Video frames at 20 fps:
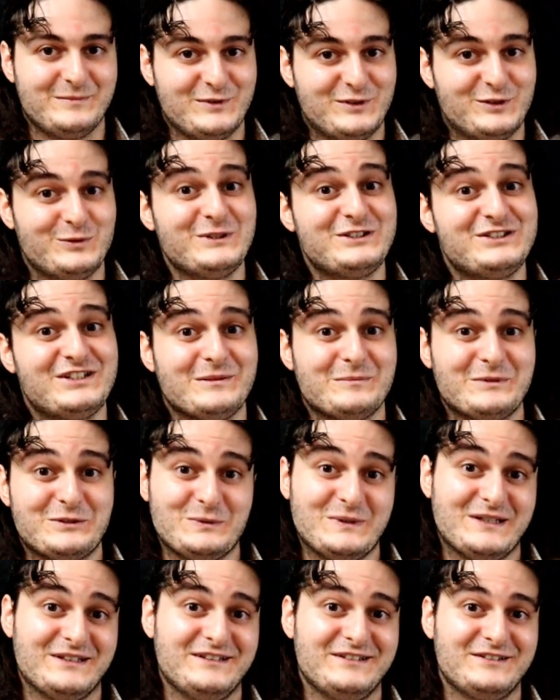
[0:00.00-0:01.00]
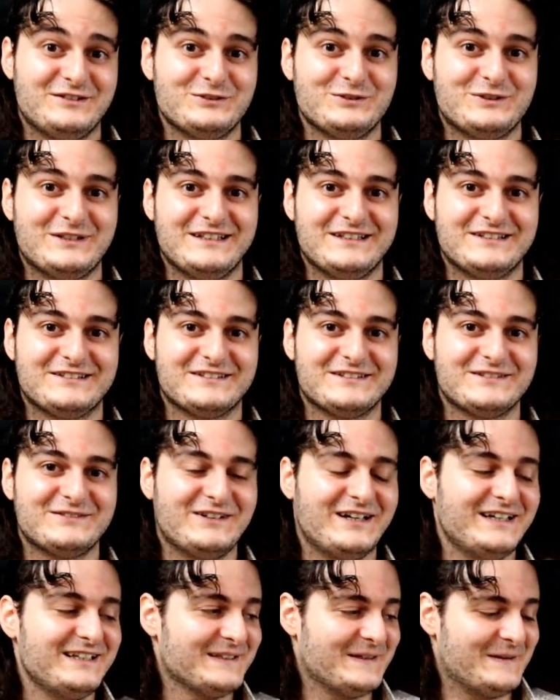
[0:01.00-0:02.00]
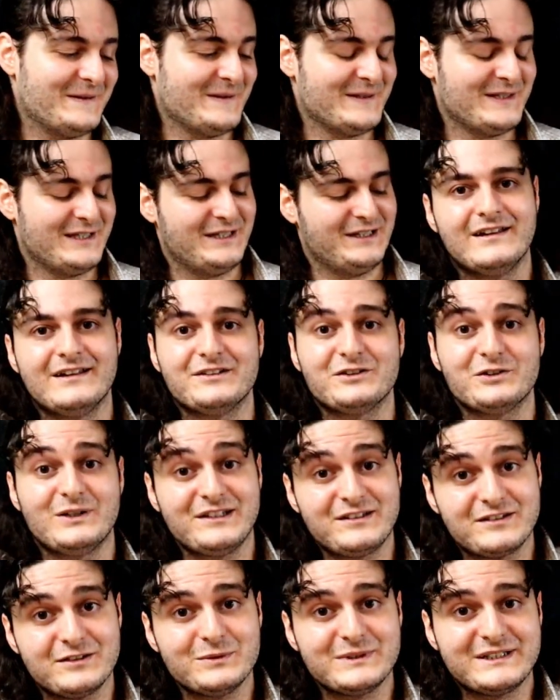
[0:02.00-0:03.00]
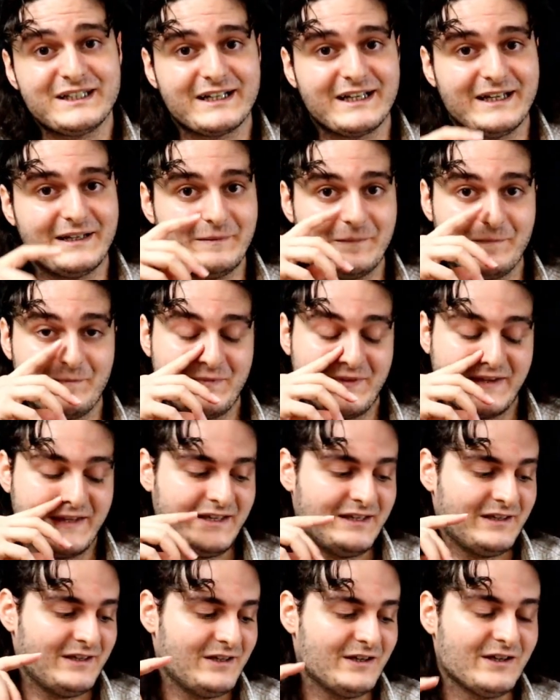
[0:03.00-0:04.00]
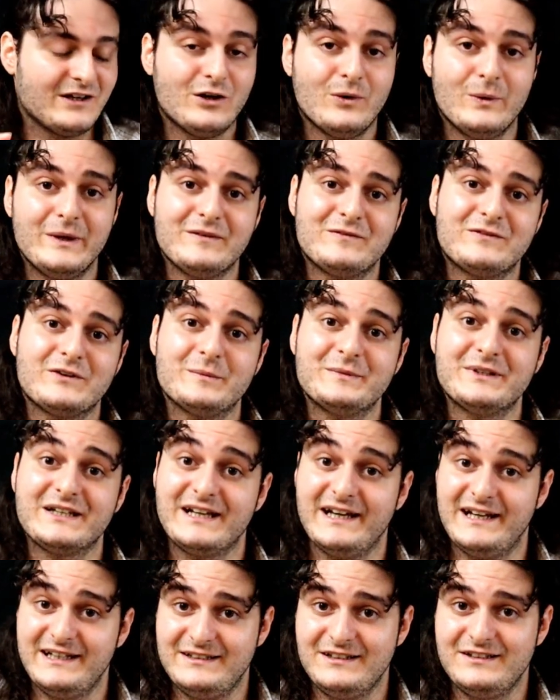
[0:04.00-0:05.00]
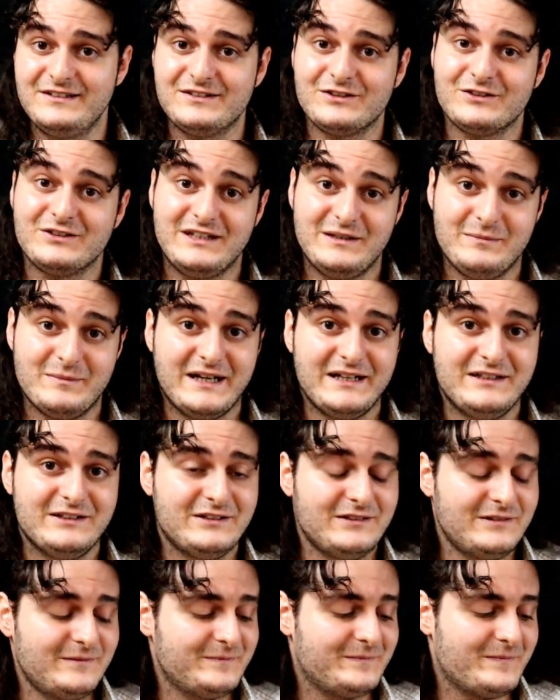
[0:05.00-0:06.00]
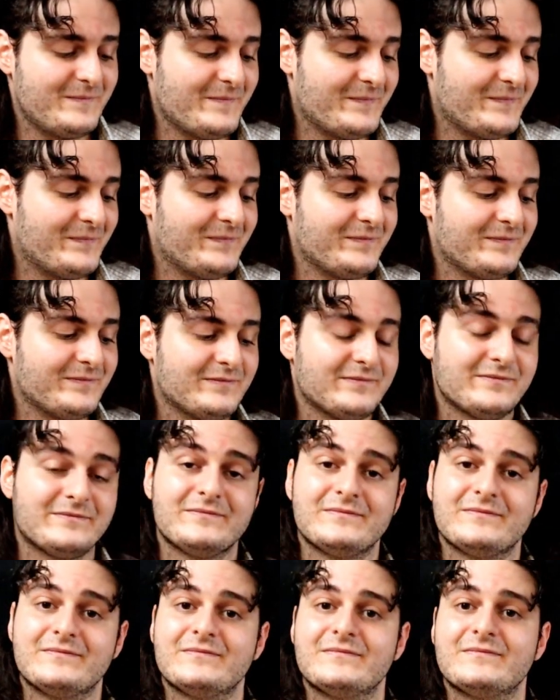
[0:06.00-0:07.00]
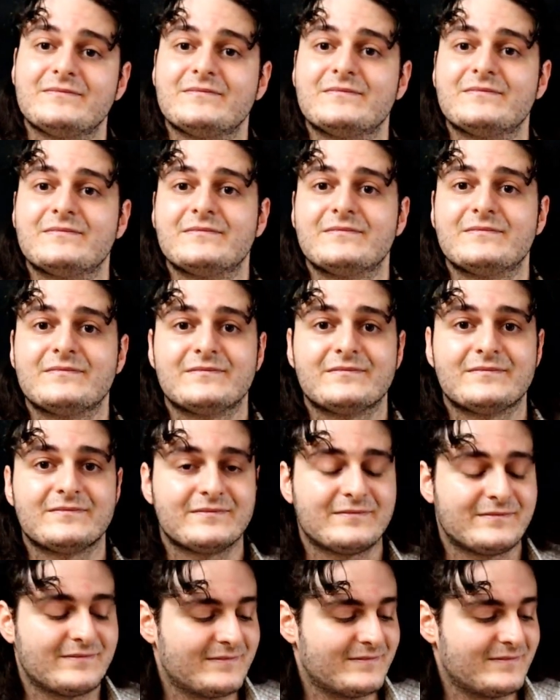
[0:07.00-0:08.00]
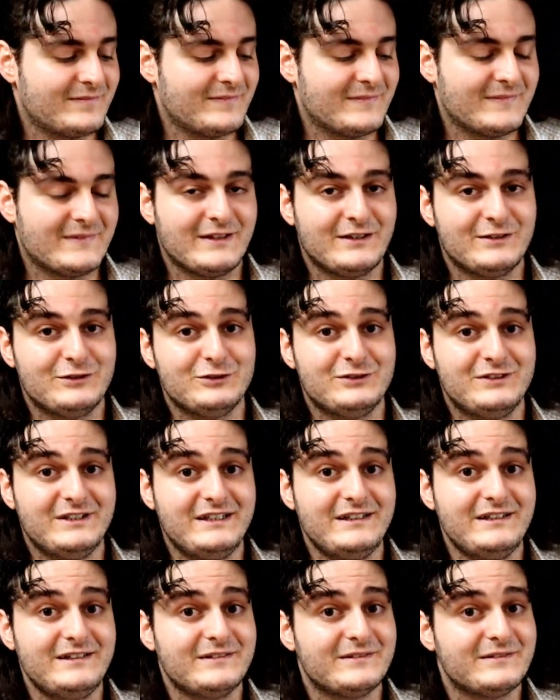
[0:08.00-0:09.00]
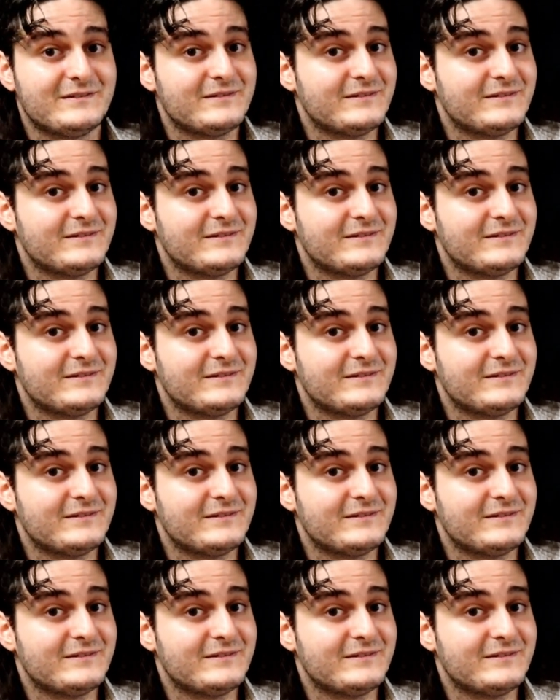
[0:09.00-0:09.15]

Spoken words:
Switching between these two keys, right? So let's do it again. Going from the cadence on E minor to D,